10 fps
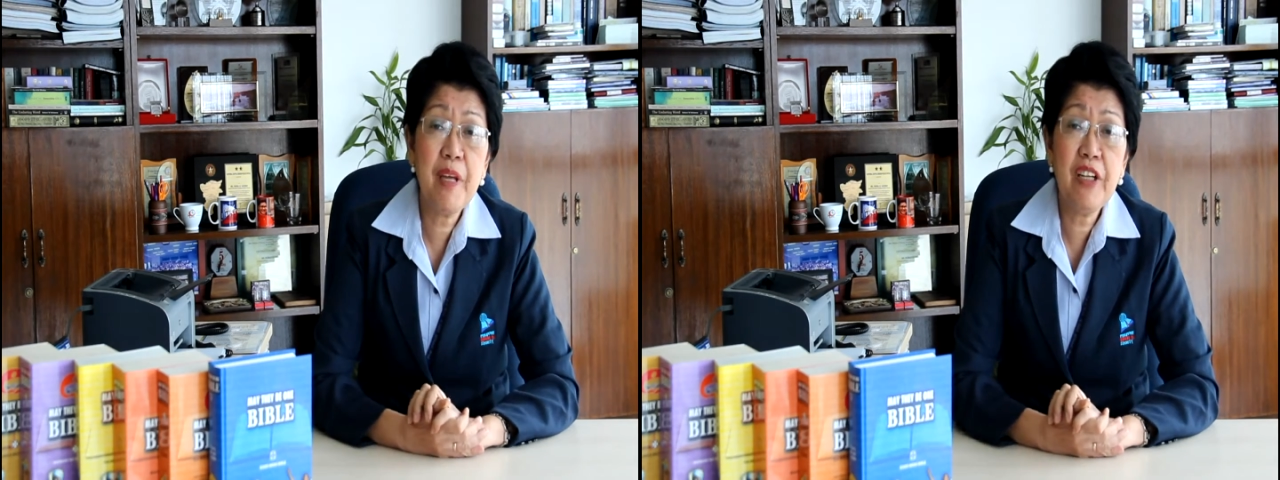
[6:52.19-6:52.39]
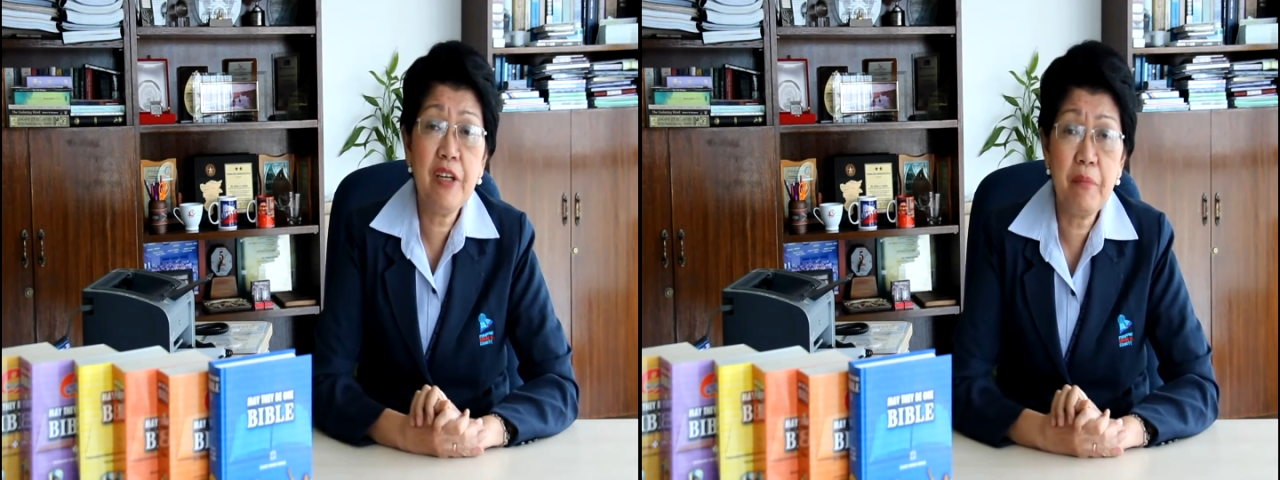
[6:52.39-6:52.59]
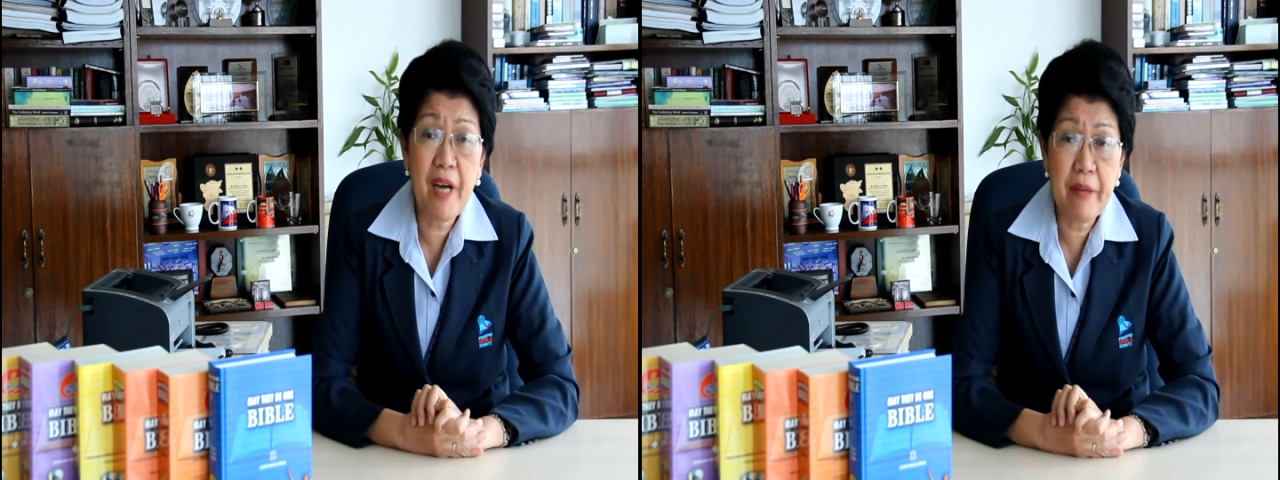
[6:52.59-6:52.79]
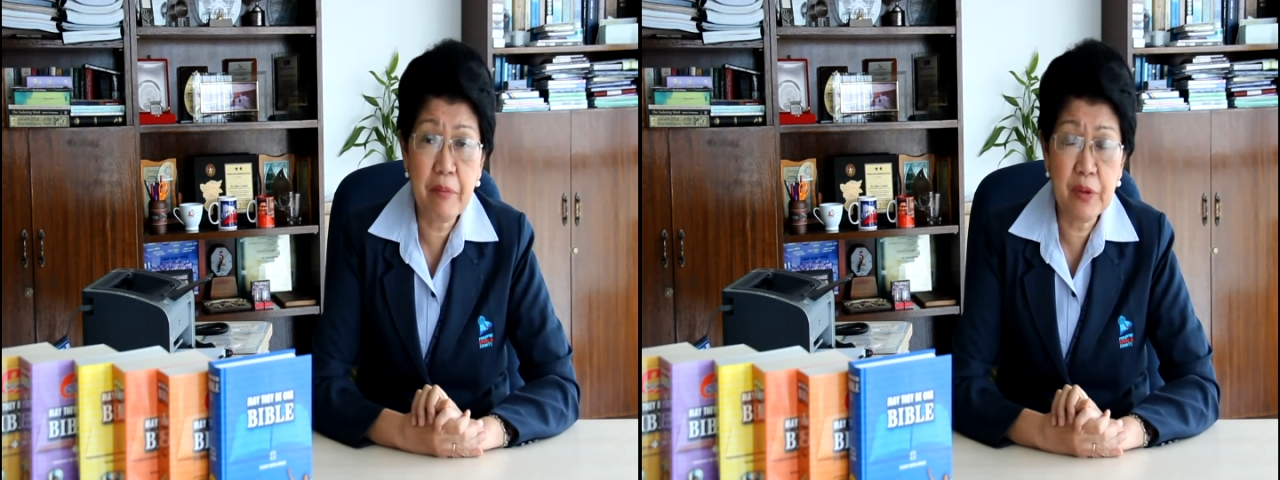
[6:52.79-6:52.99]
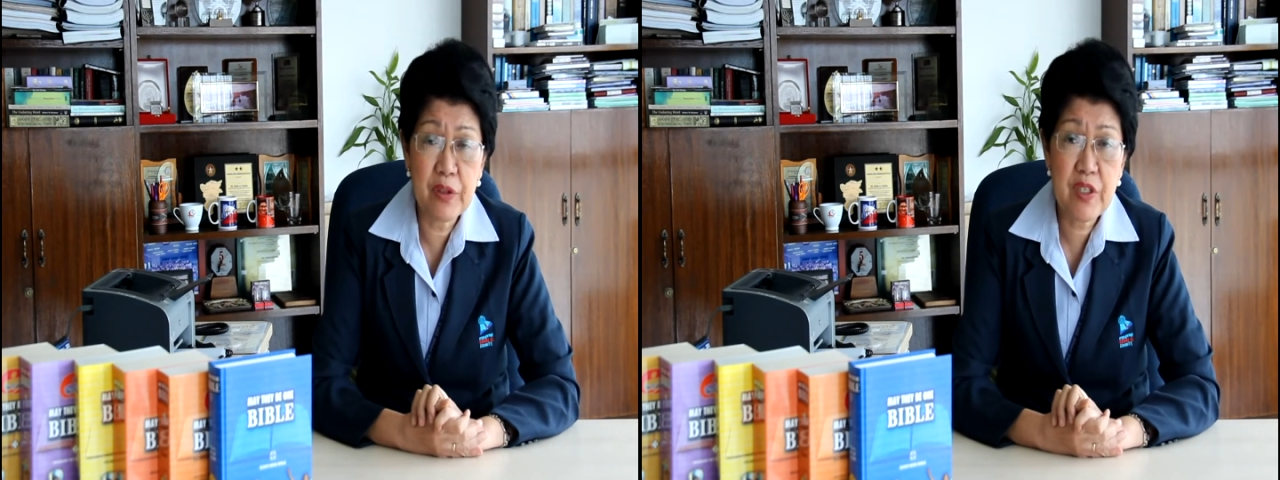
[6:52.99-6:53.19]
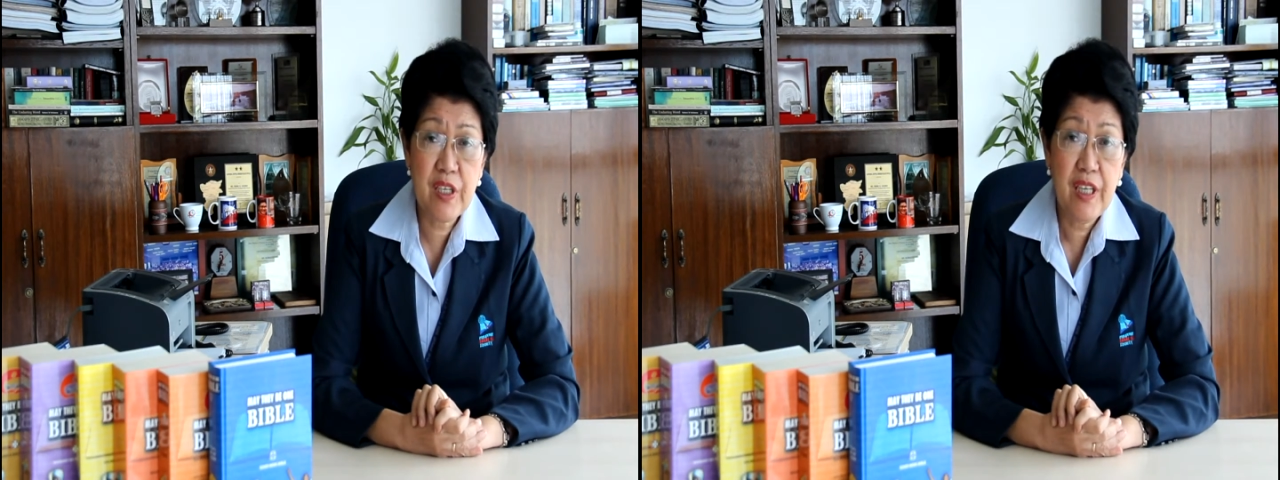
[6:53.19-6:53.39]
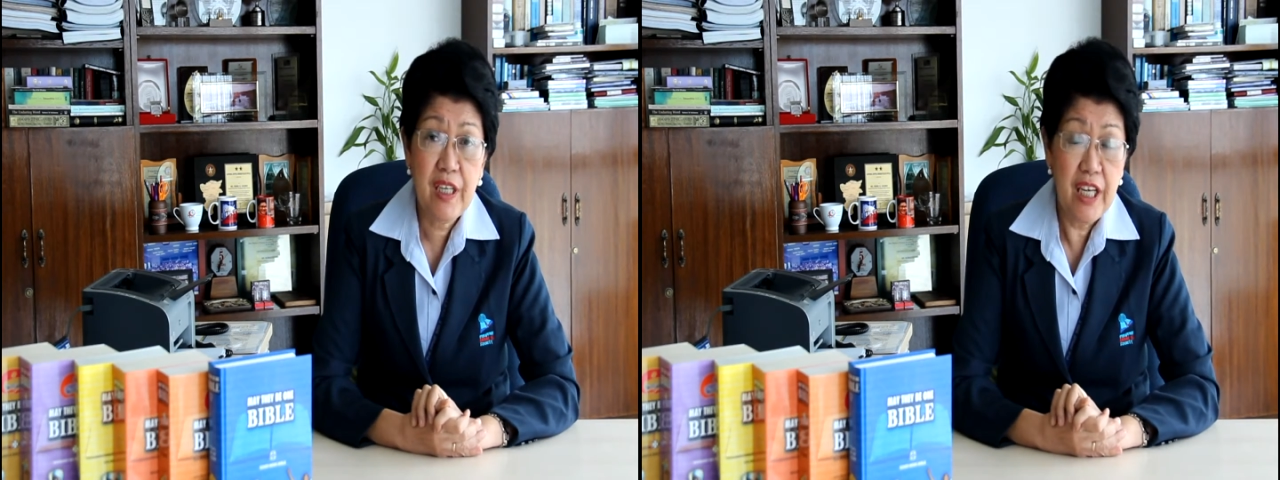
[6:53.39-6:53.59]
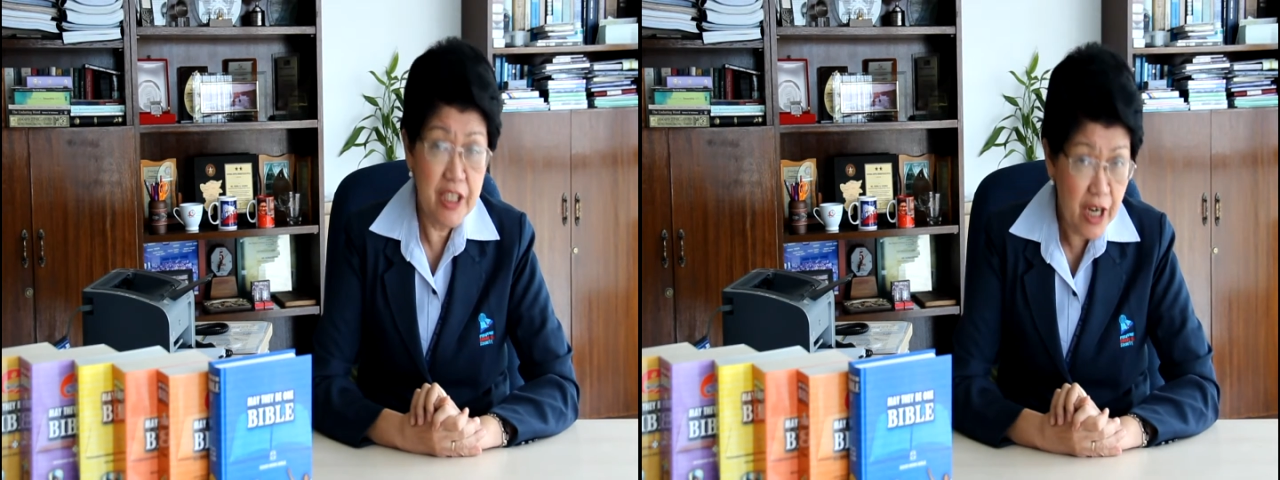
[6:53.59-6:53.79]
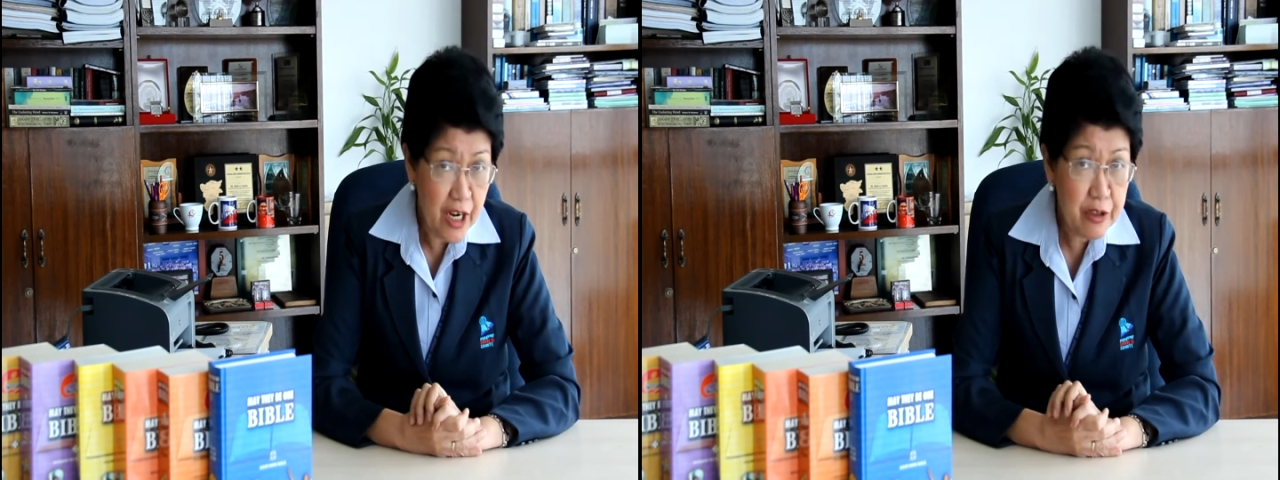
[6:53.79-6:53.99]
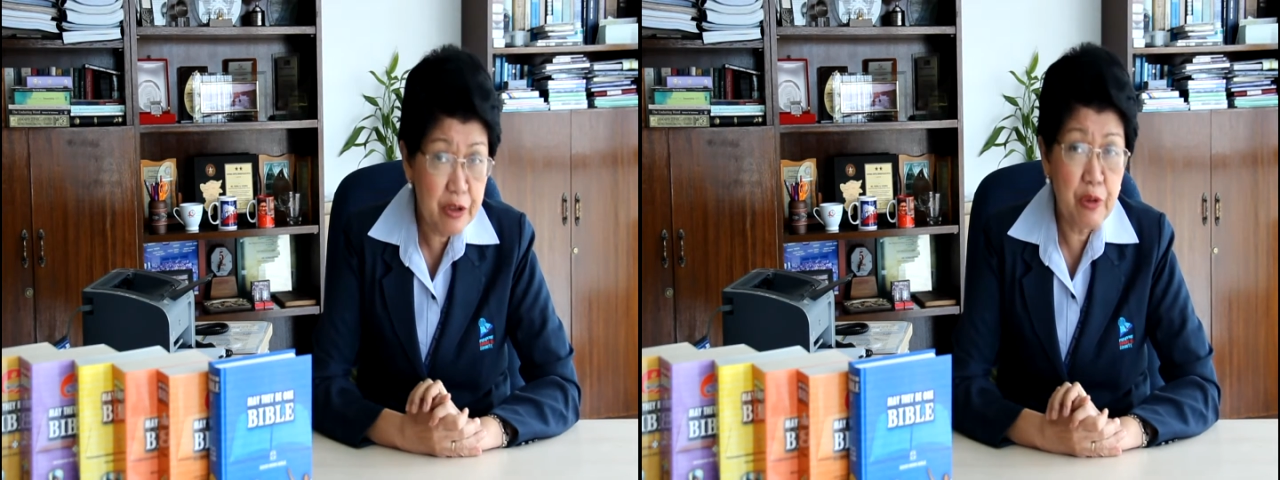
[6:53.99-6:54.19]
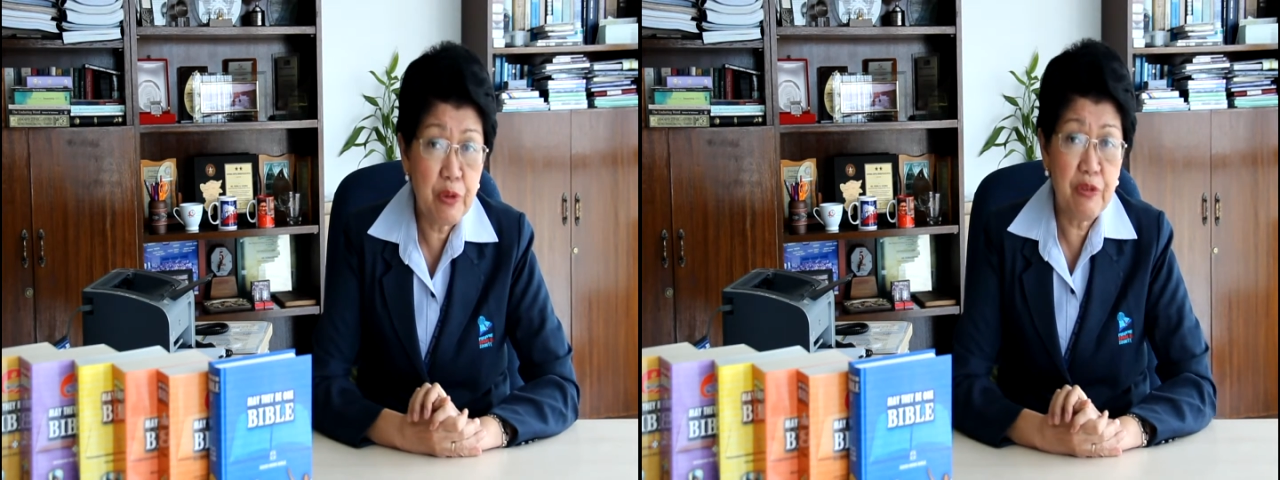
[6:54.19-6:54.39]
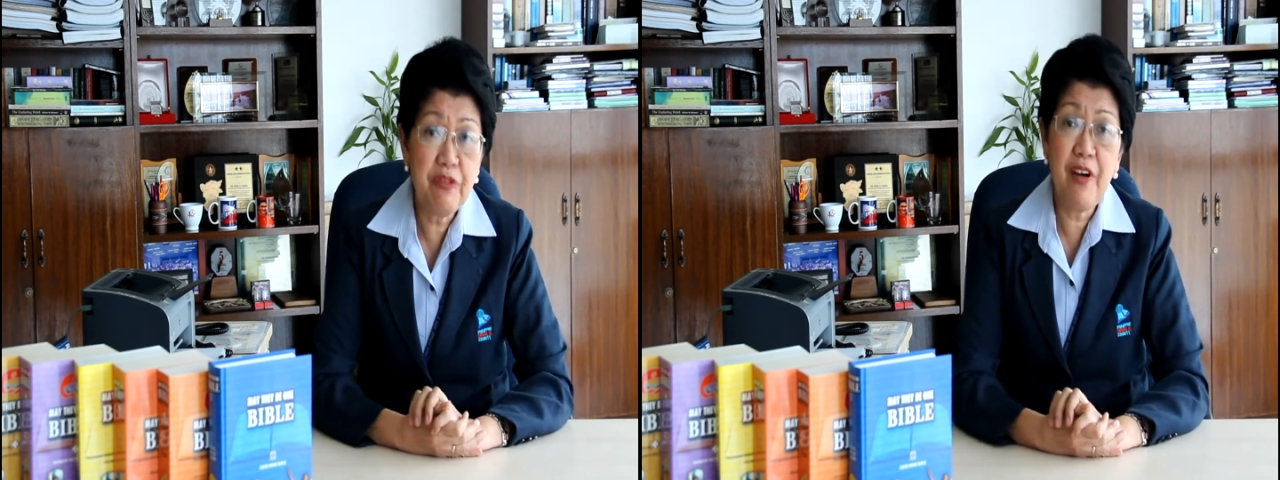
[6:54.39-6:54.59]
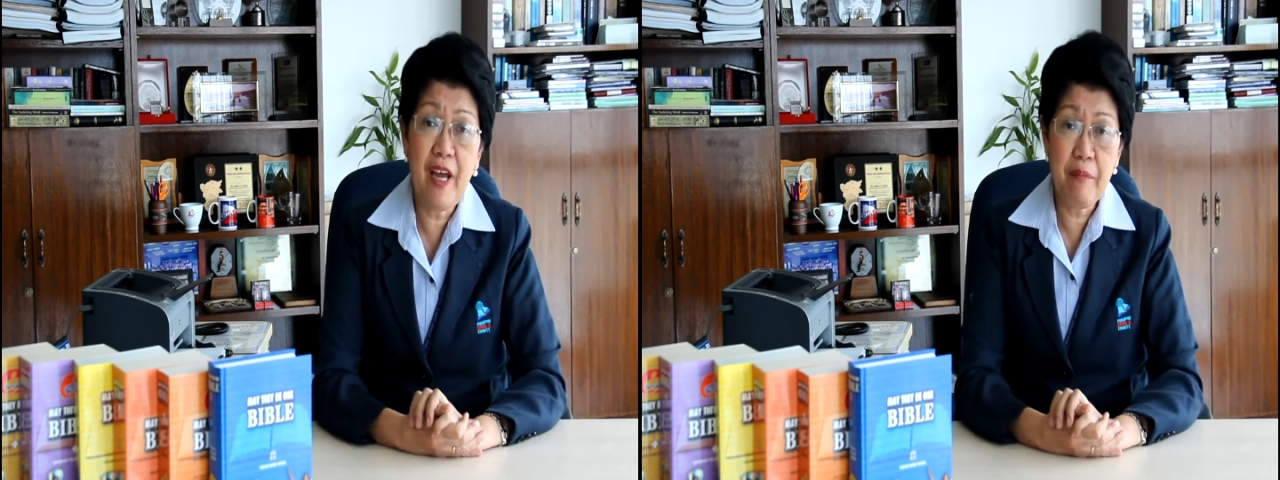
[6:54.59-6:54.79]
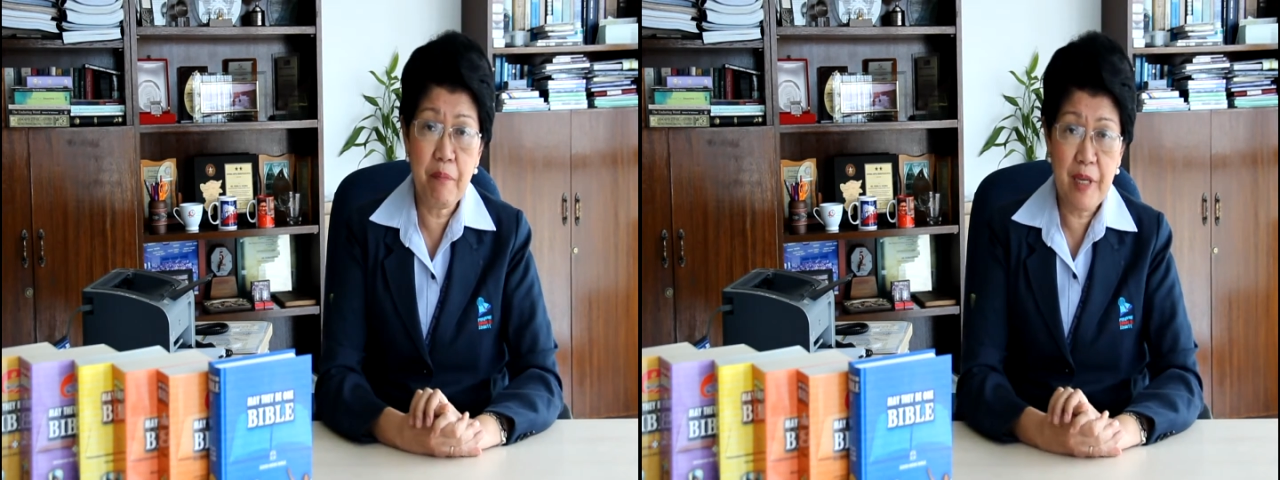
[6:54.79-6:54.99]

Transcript: million Bibles in our goal of 5